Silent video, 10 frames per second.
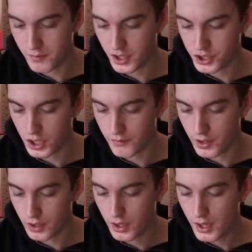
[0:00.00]
made
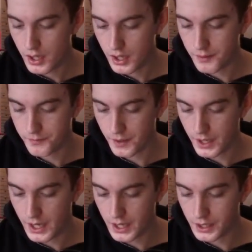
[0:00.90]
Charvel? If I
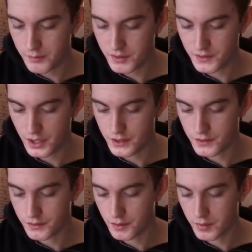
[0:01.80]
had, I missed the
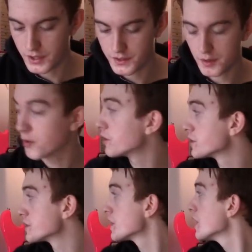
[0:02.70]
answer to the past, I
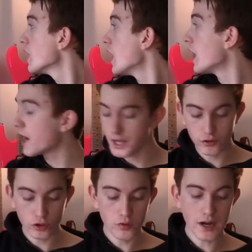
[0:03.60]
apologise. I
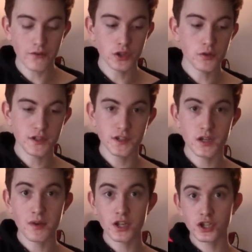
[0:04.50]
do have a USA
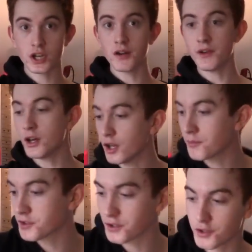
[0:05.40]
made Charvel. I'm
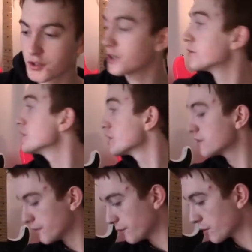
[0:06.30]
just going to try and reach
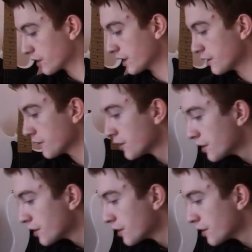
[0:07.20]
over for it now.